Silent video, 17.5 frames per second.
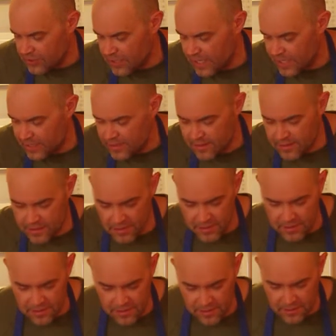taste,
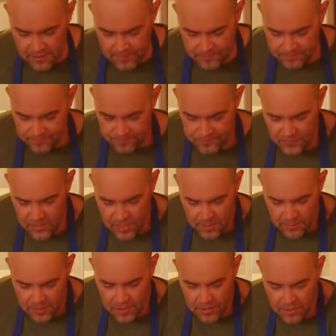just
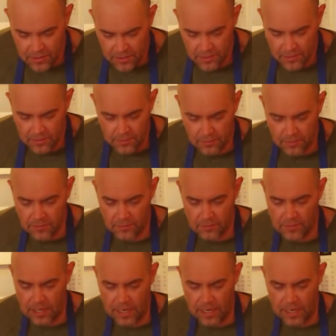something to